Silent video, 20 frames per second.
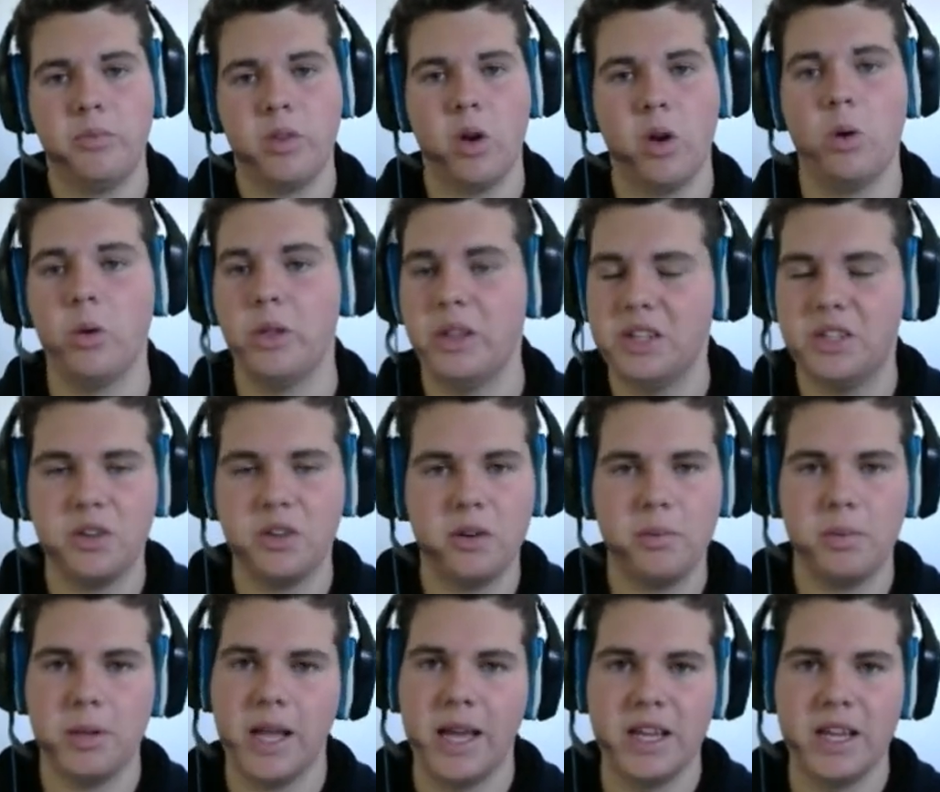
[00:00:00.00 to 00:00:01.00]
All these sort of
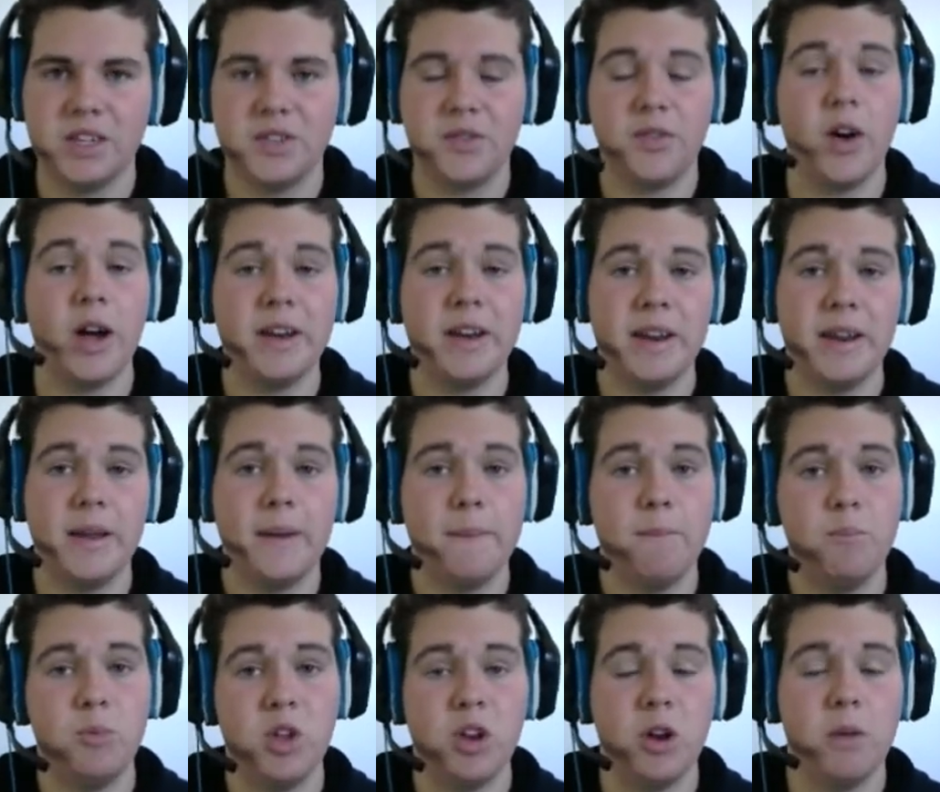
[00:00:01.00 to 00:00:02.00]
players finding,
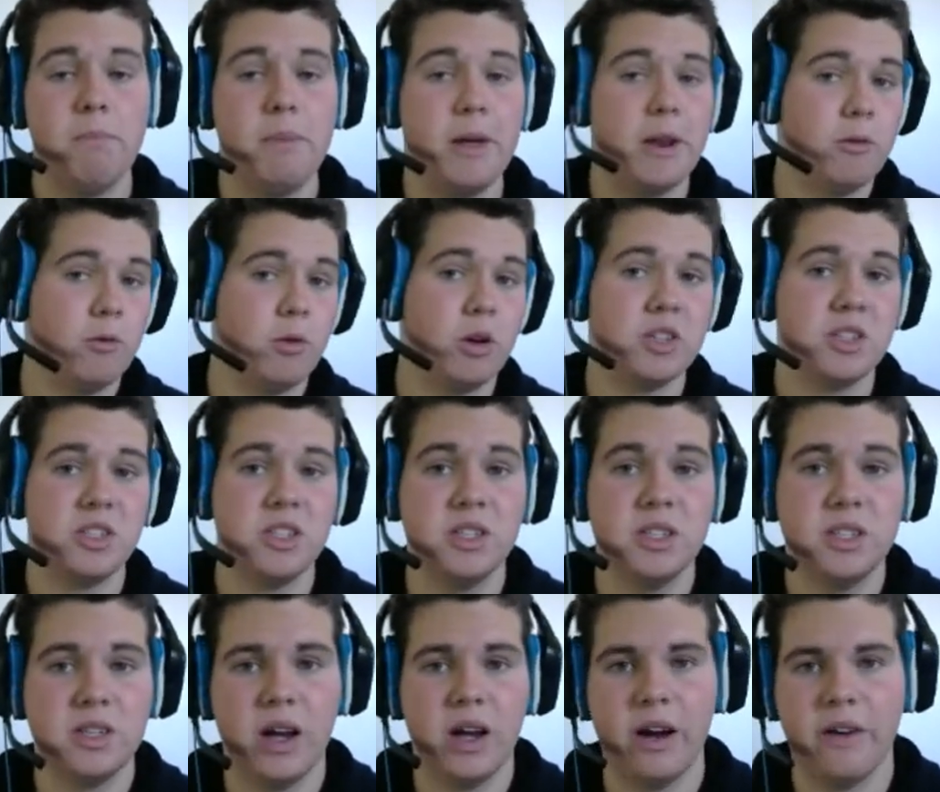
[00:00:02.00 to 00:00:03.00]
you know, better
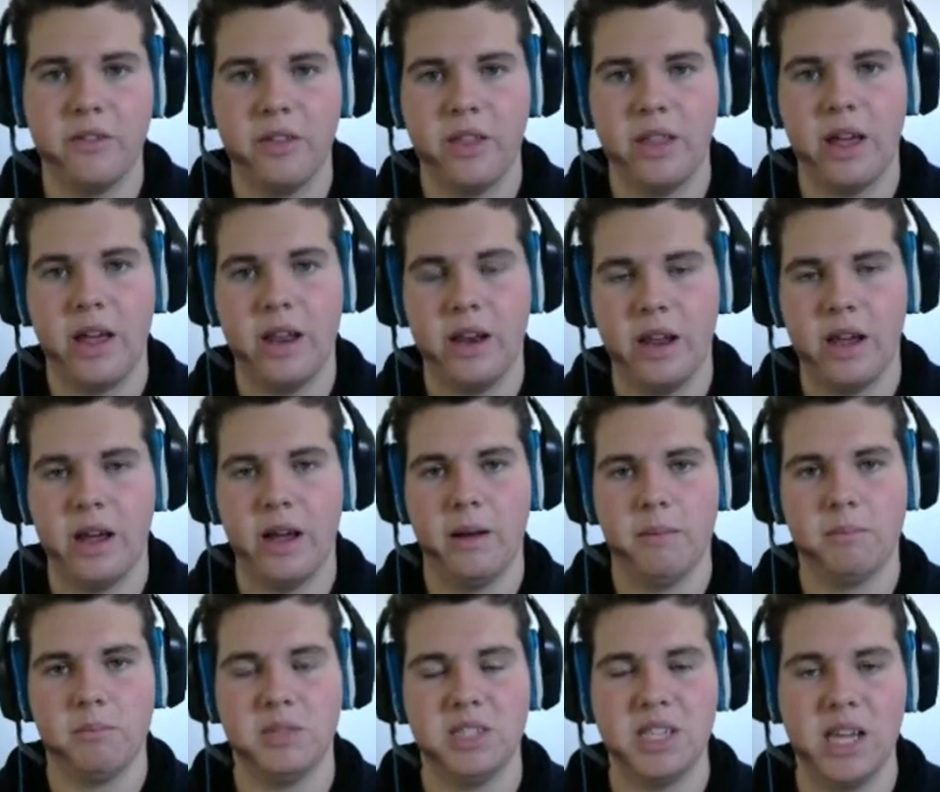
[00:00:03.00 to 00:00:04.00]
rosters after that
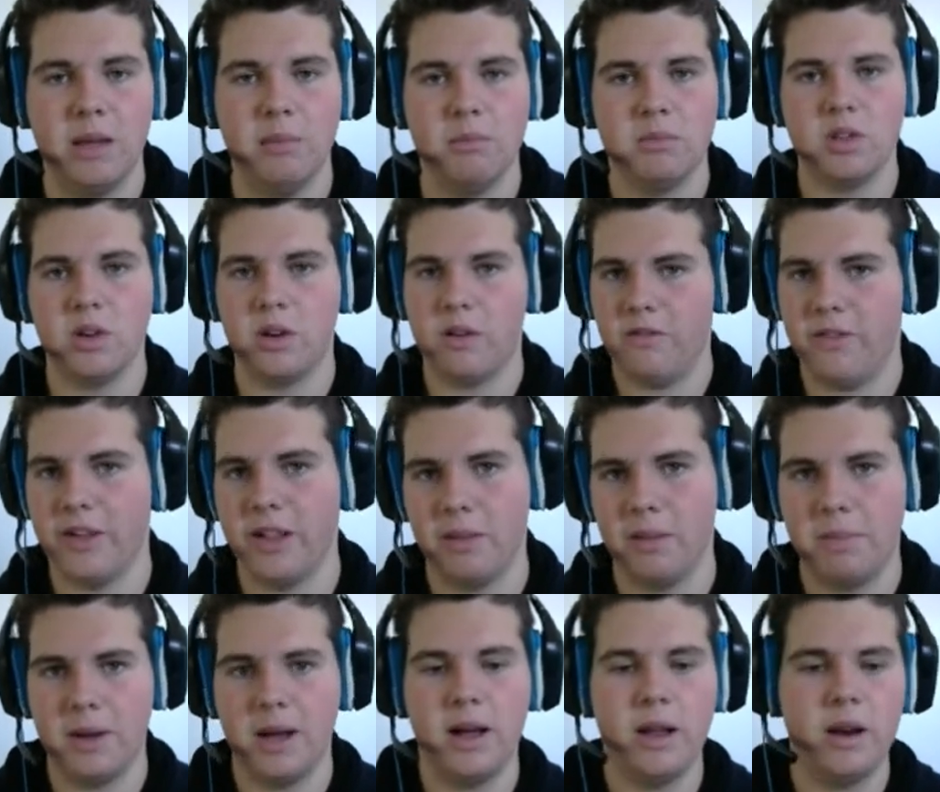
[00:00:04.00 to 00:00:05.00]
team sort of fell
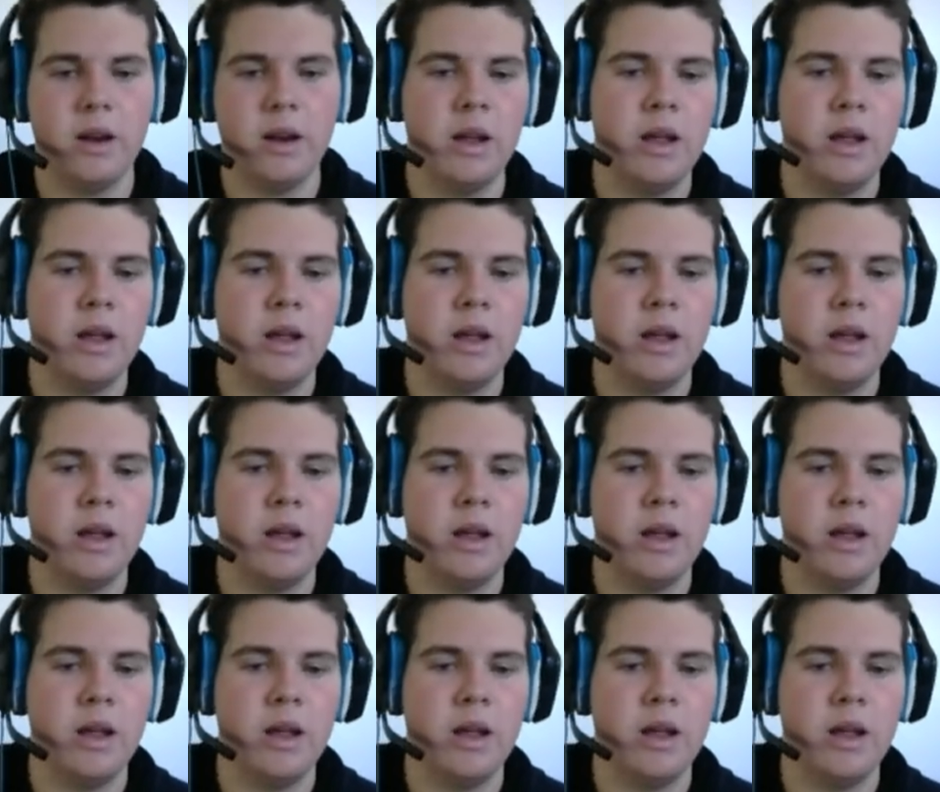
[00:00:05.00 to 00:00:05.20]
apart.